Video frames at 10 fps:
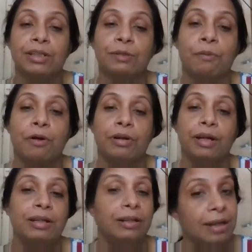the
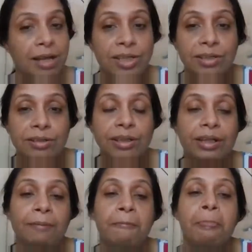respondent.
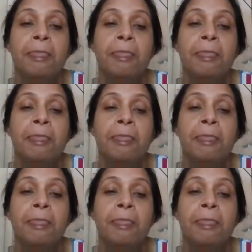Naturally,